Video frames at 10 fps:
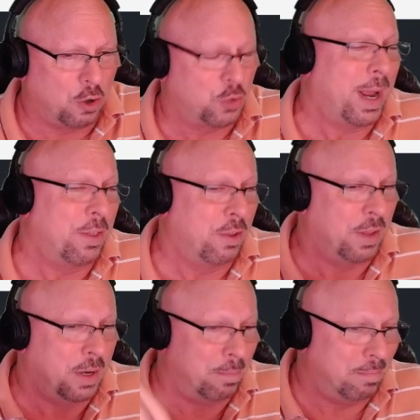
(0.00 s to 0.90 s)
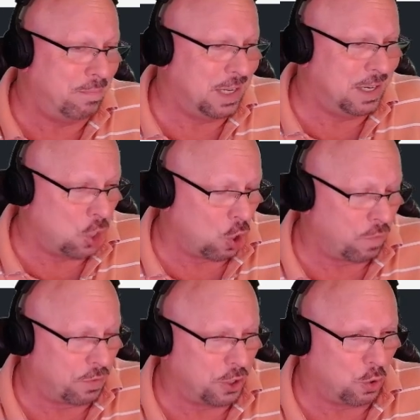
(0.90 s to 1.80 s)
rather than nerf
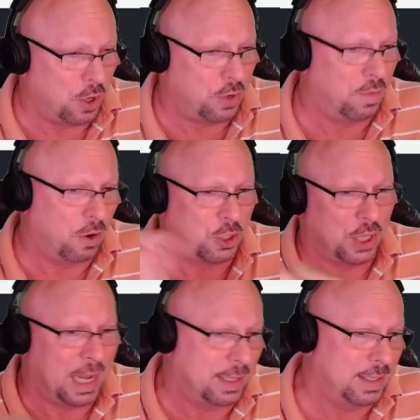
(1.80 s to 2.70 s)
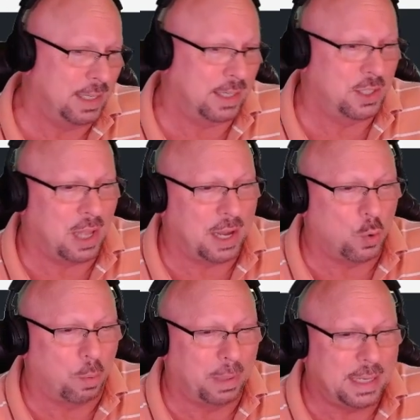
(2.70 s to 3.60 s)
the turret traverse like the 6th slot
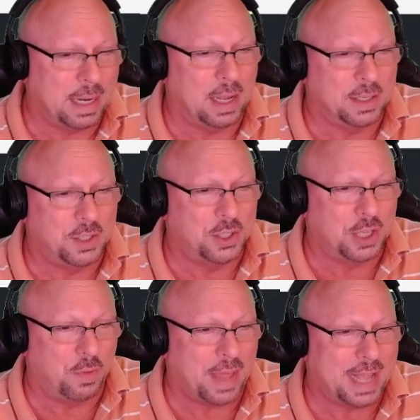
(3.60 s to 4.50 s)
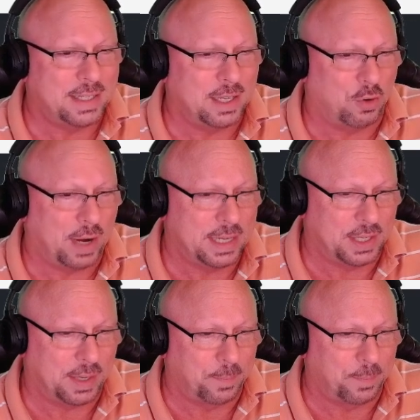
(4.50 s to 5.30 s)
normally does. So that's interesting.